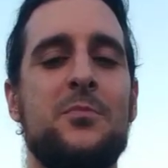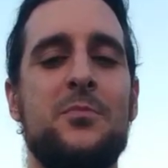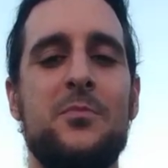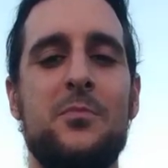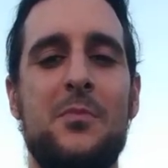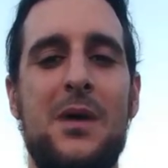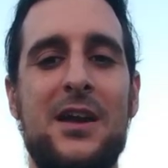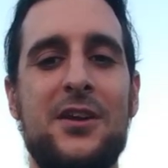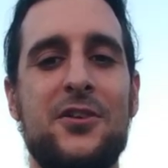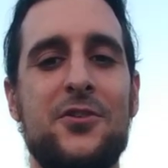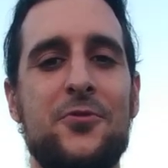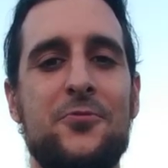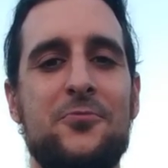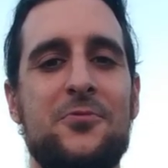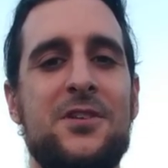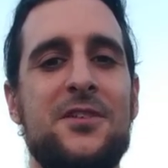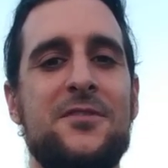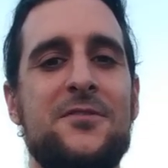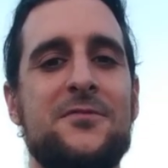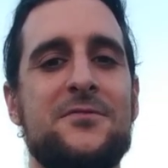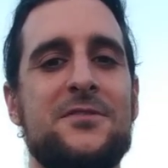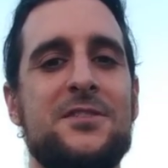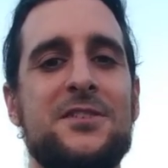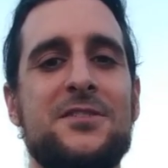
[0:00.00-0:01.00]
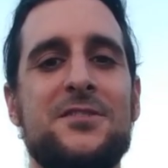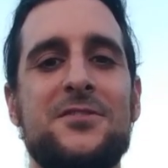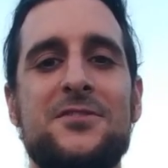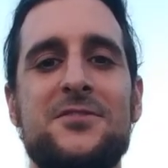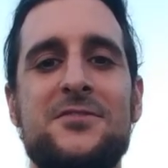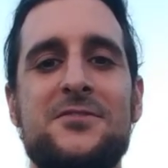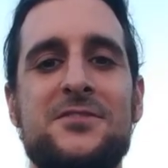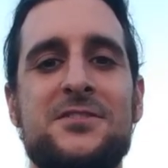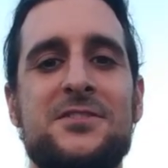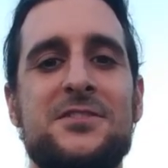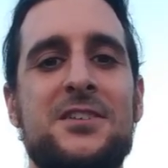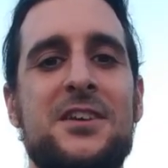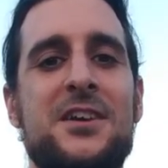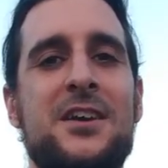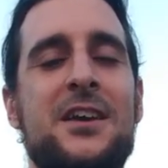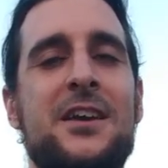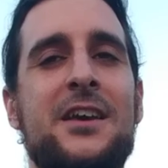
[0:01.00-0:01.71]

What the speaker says: microwave dinners.